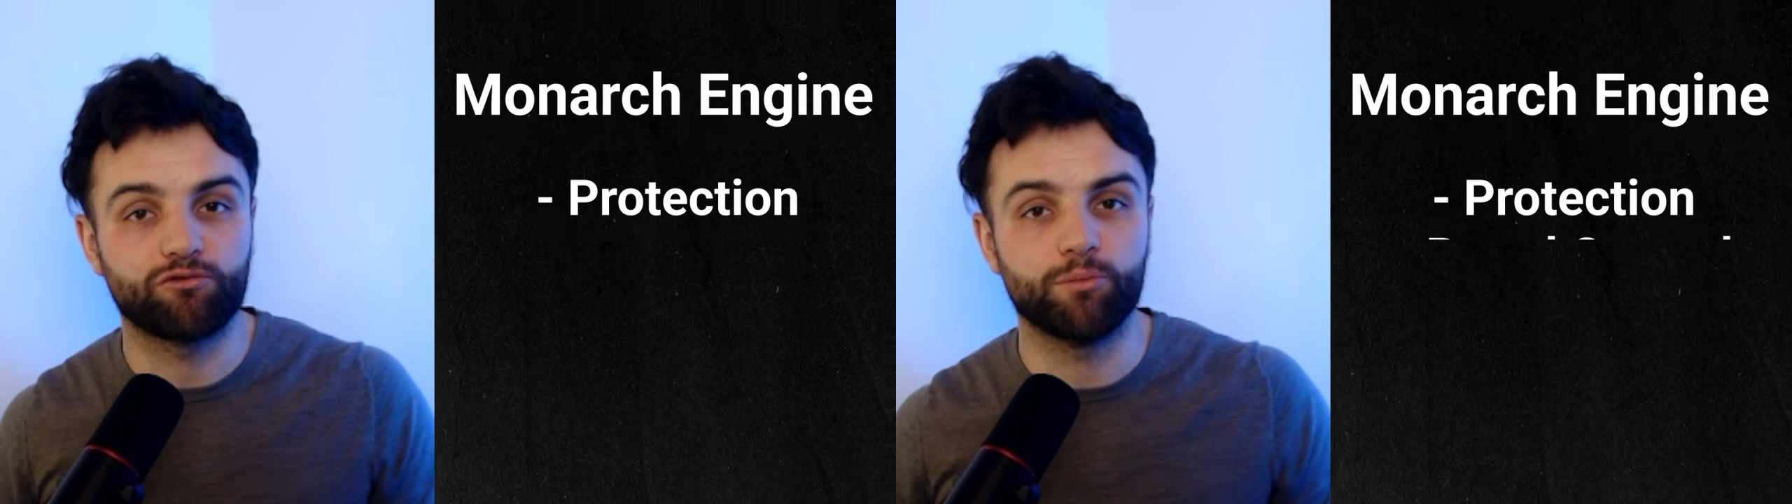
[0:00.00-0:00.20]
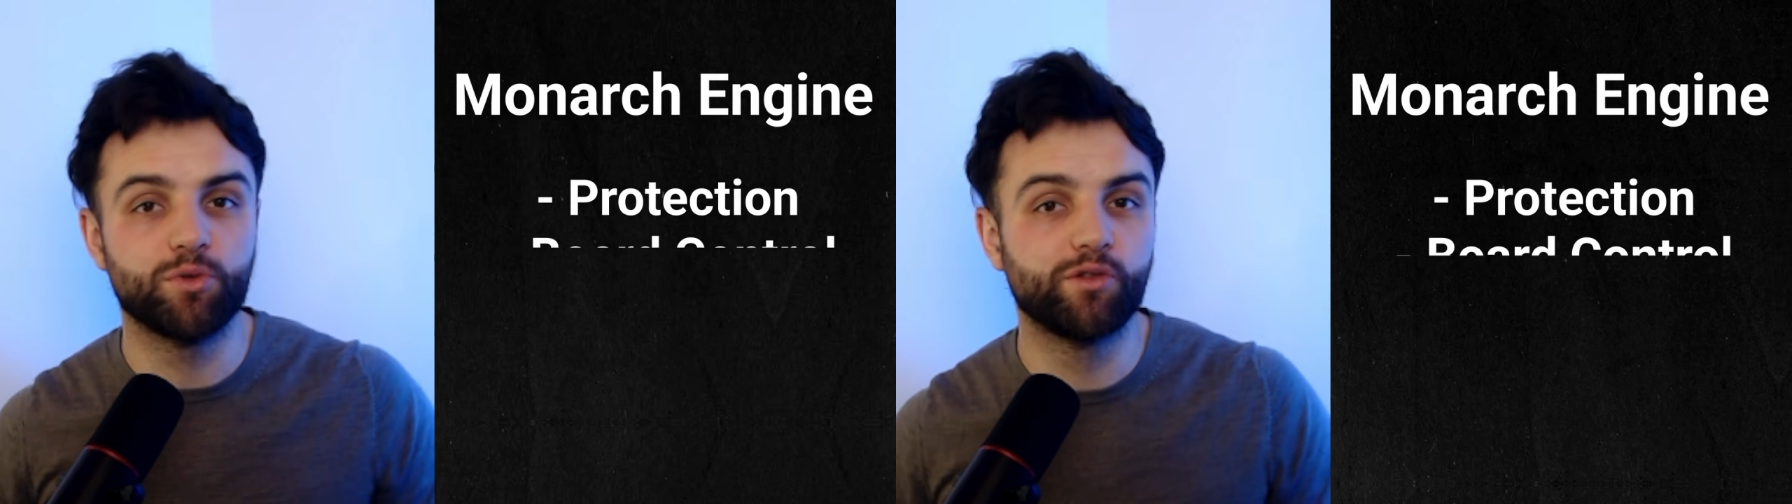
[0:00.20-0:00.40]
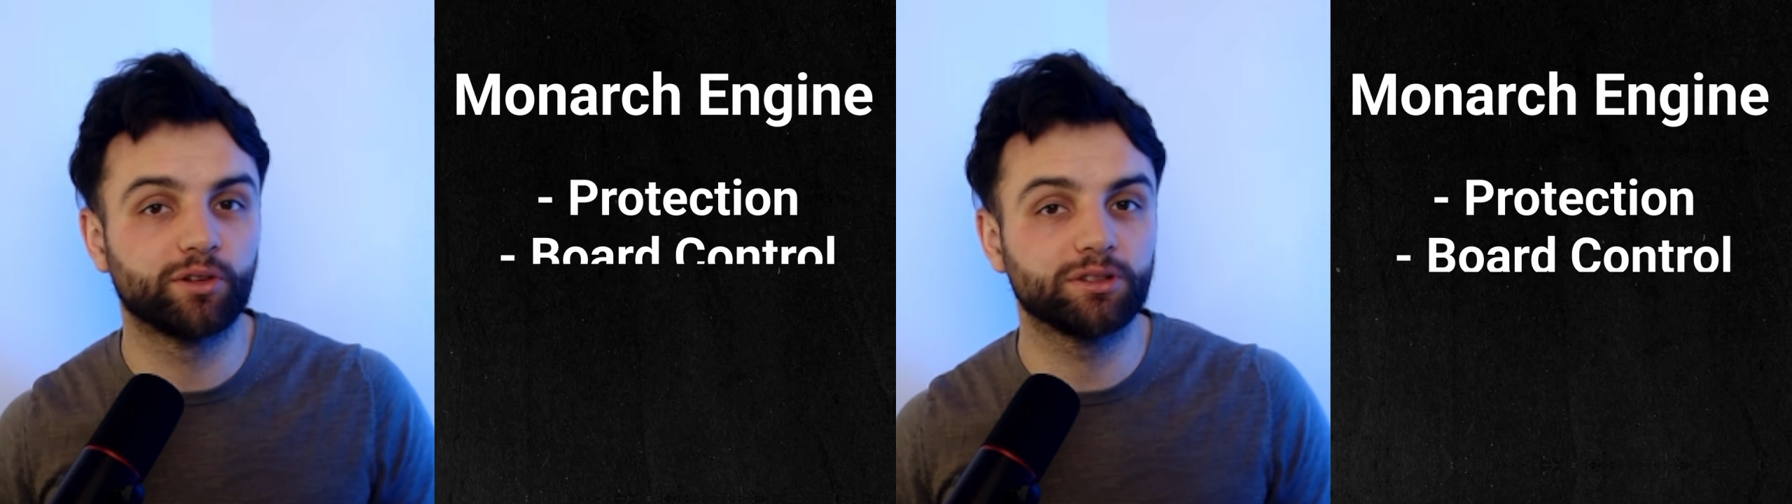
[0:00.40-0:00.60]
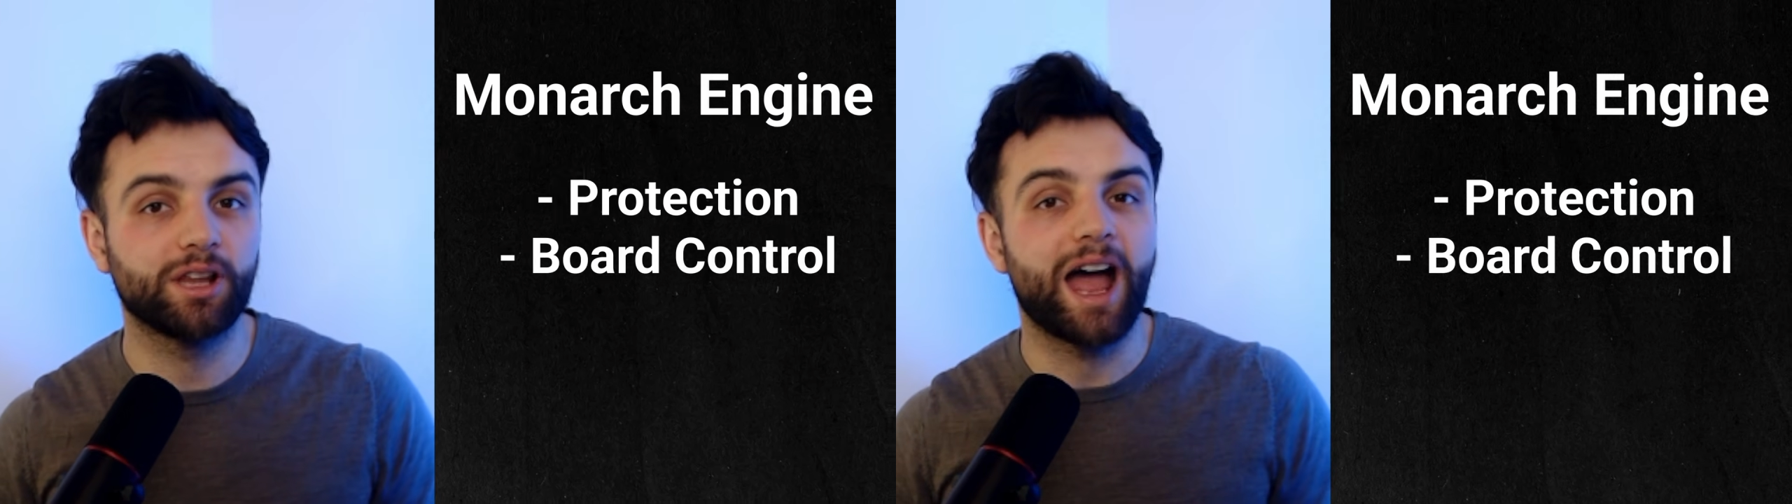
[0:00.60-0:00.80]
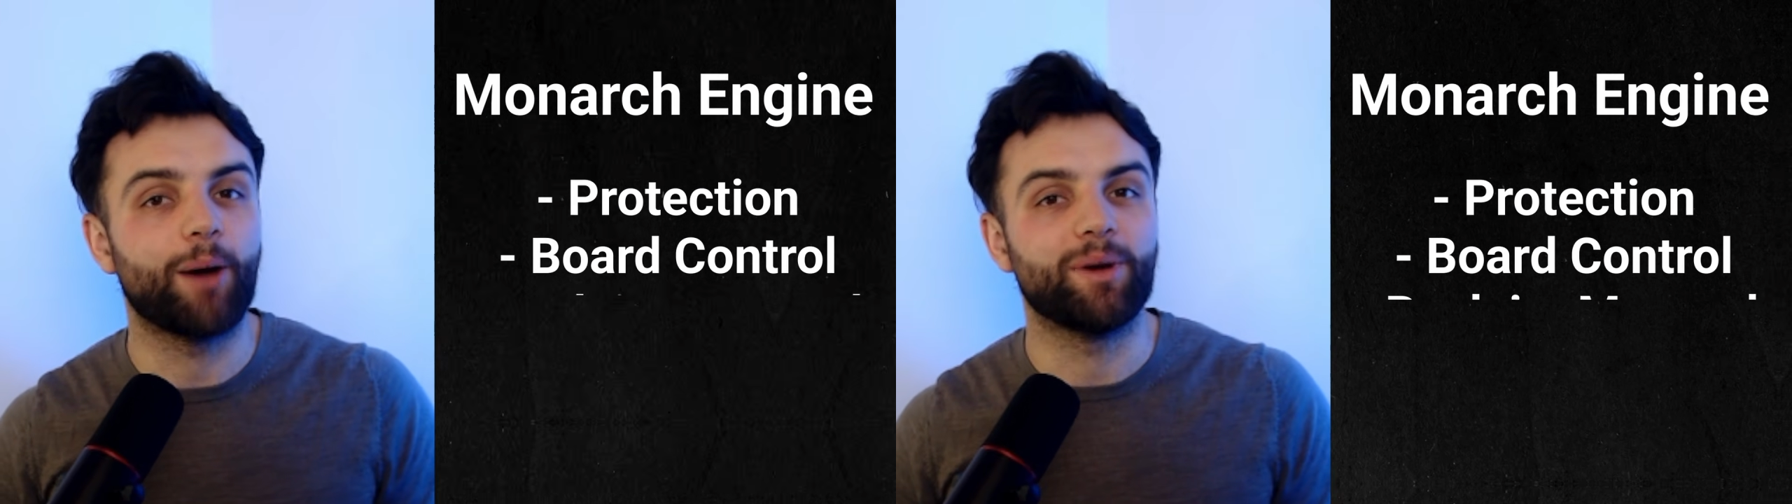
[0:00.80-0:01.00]
removal,
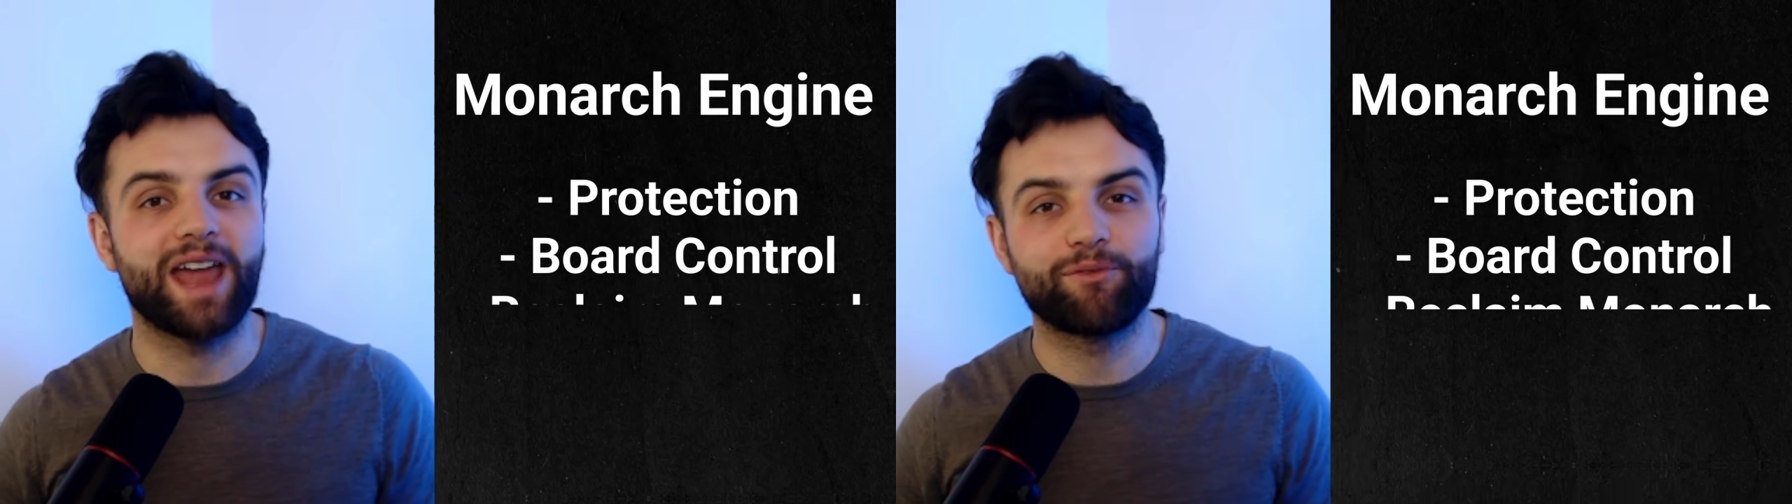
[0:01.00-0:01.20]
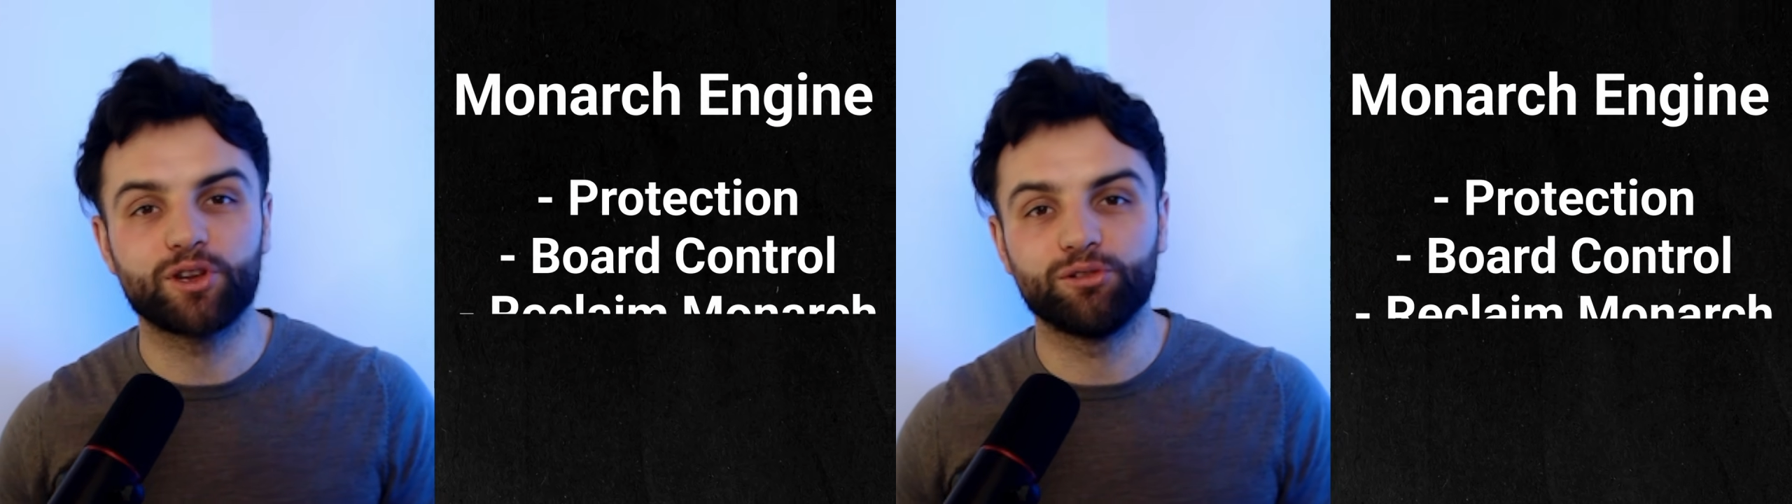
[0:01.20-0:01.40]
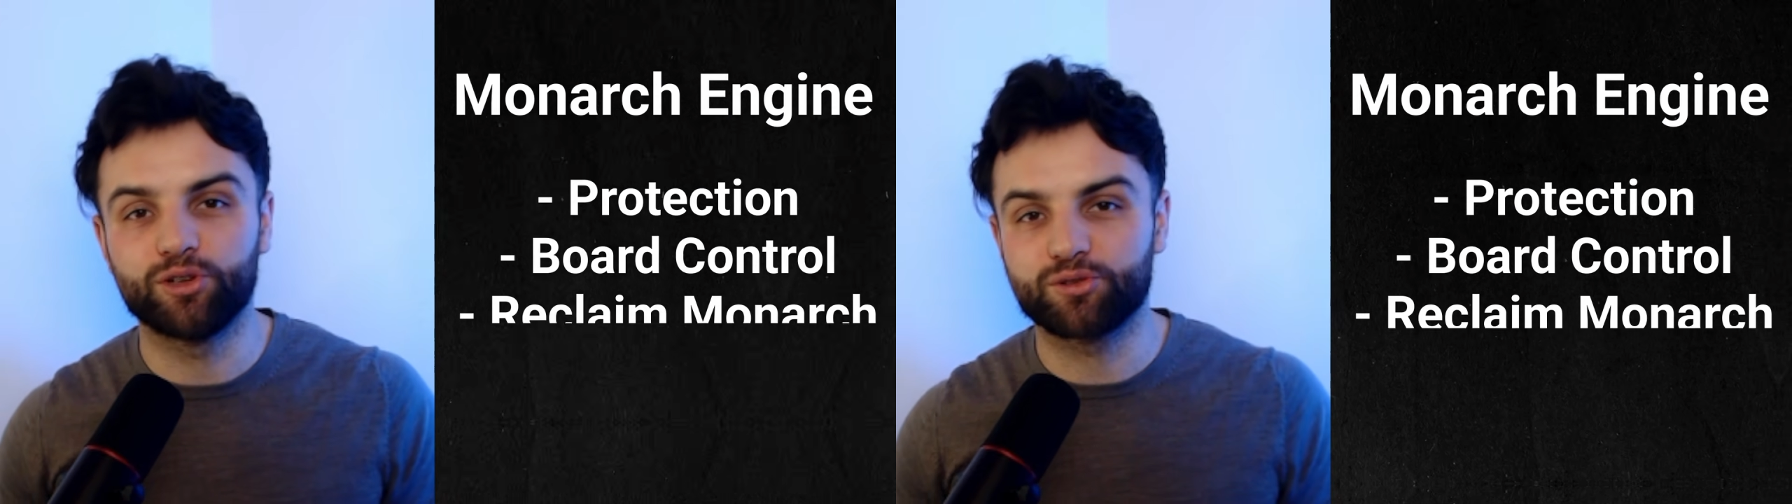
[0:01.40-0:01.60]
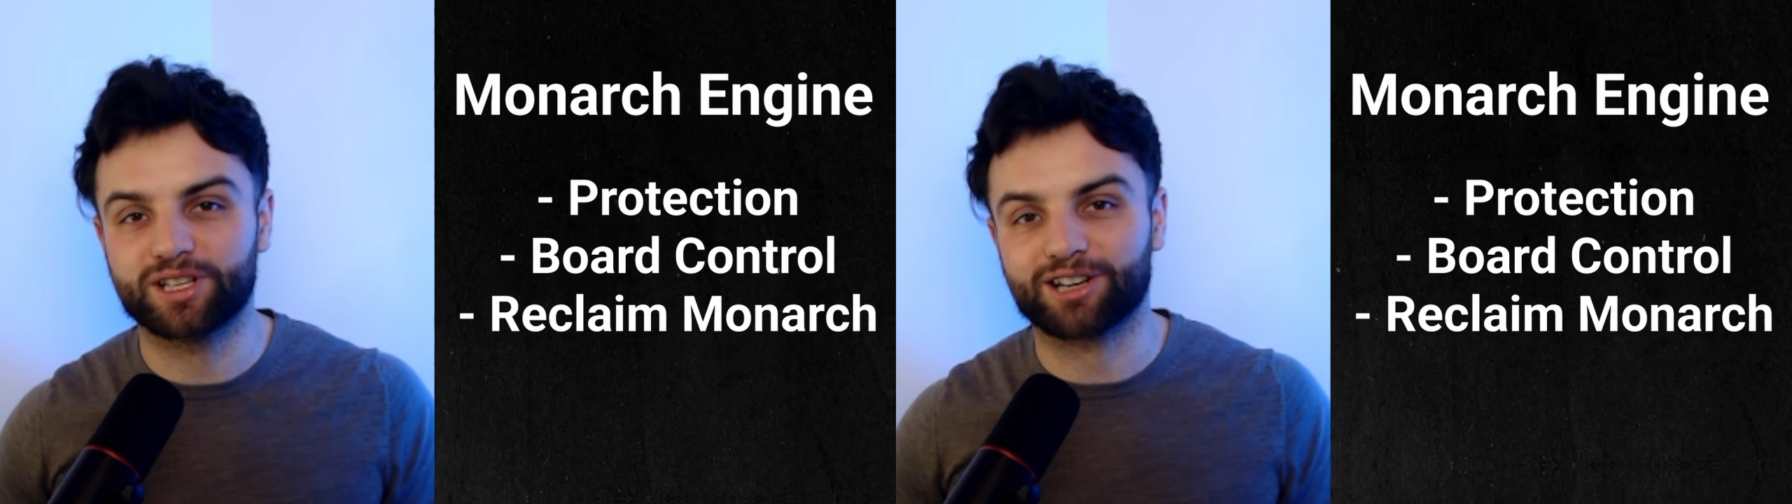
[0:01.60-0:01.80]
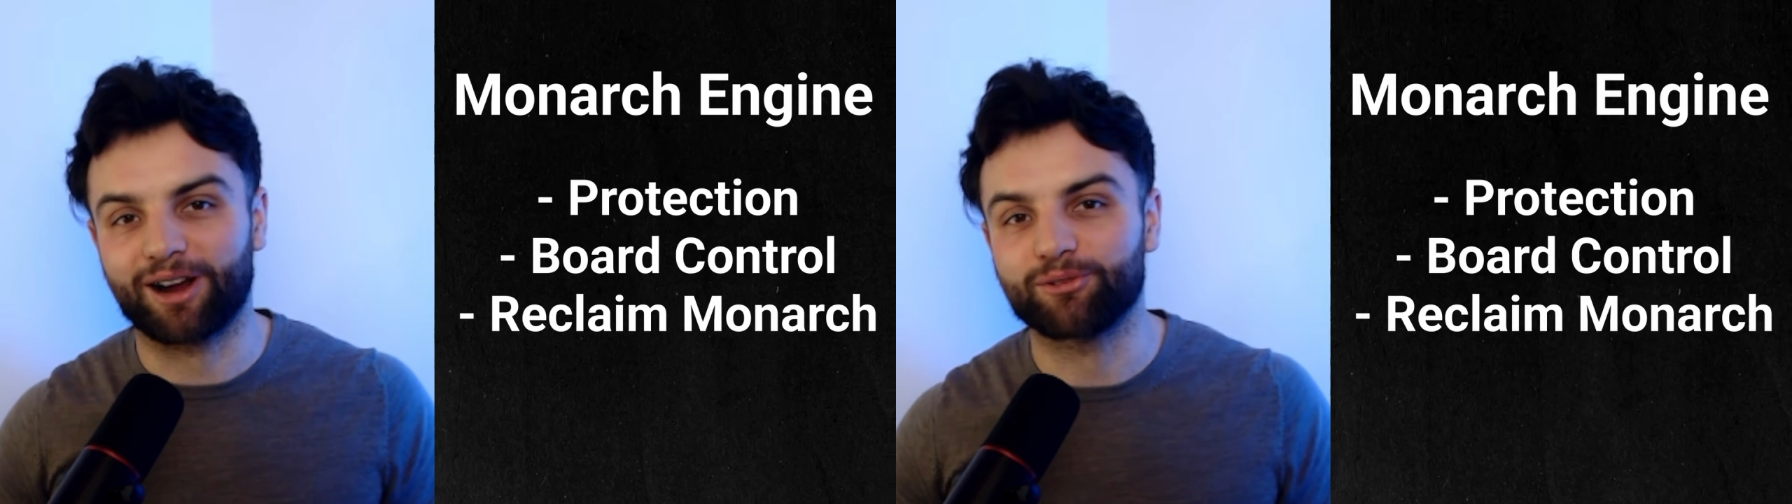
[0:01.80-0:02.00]
and whenever you
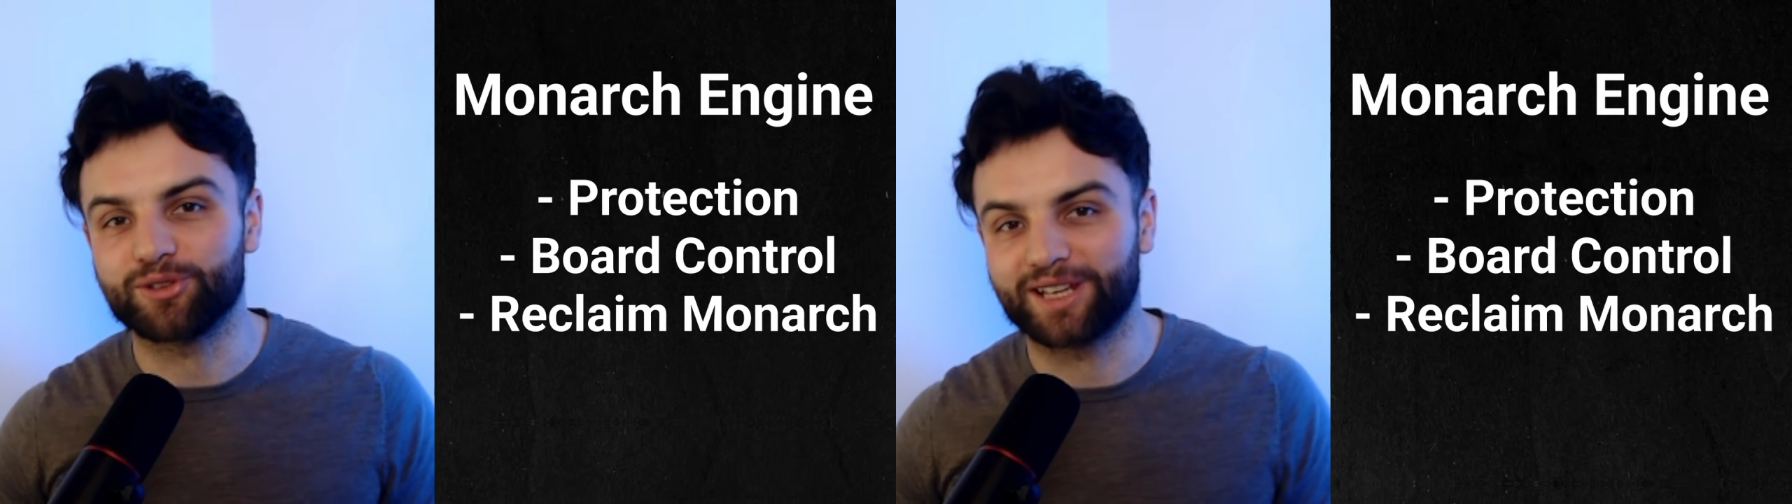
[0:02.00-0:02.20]
lose the crown,